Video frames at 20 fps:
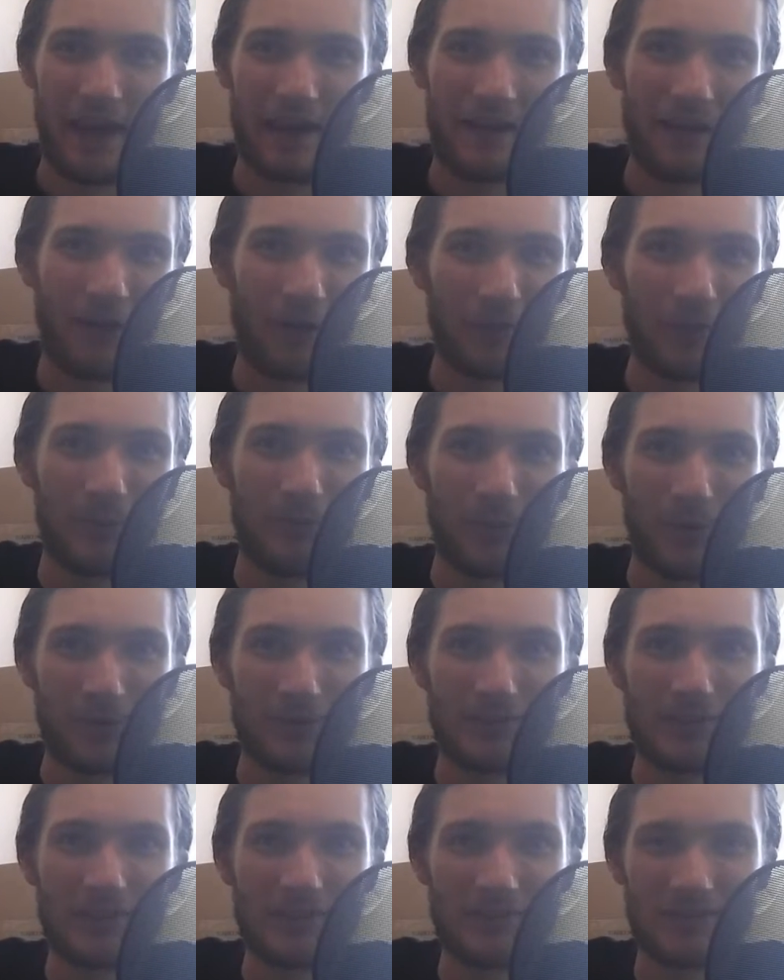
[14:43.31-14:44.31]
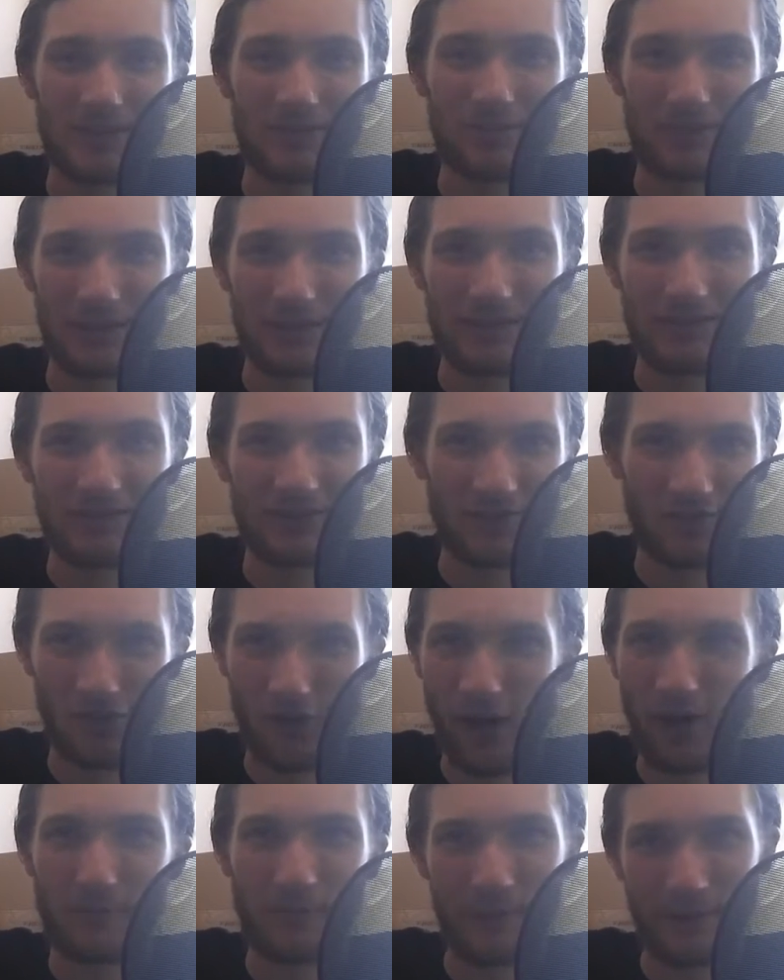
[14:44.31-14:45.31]
I'll be posting some links, not
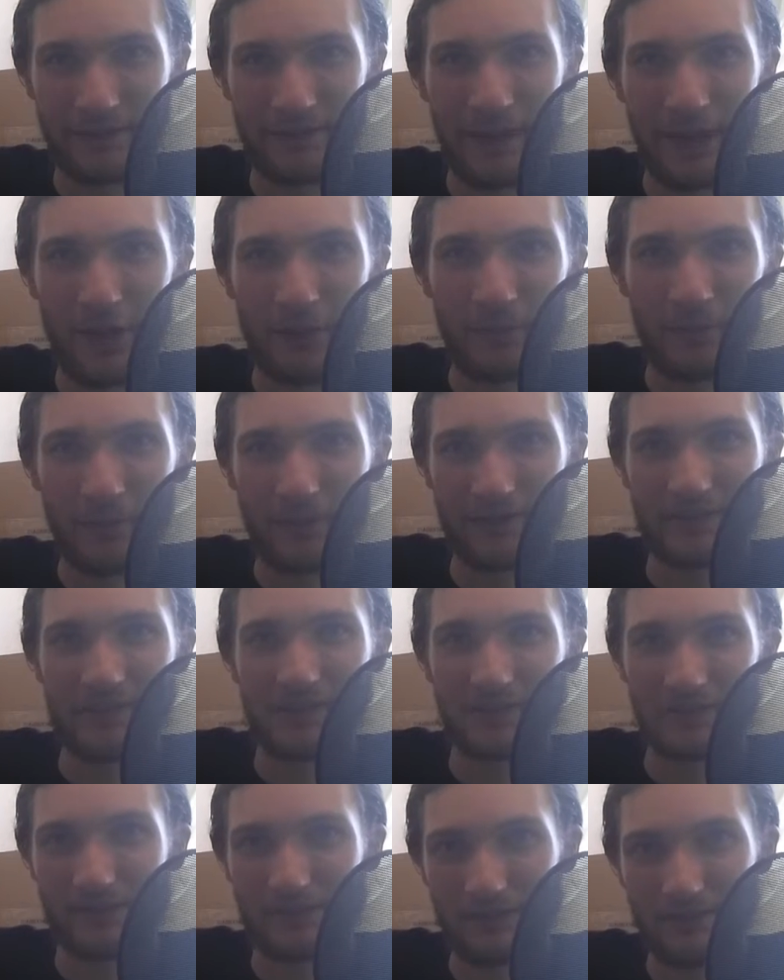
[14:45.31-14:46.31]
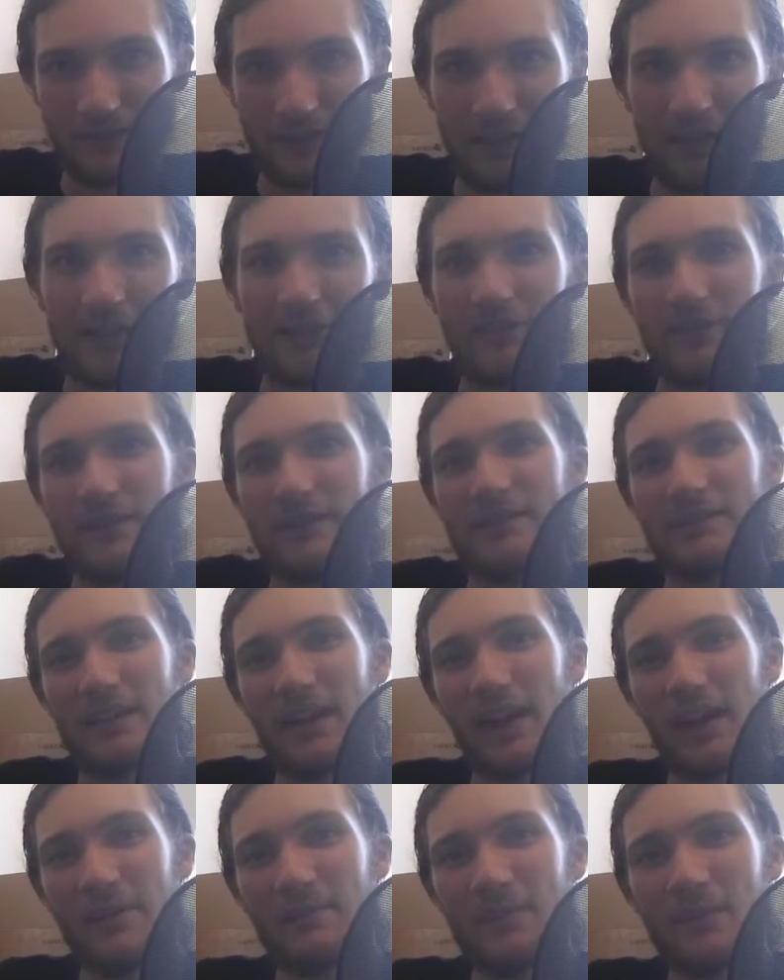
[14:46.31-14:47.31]
right now, but later in time,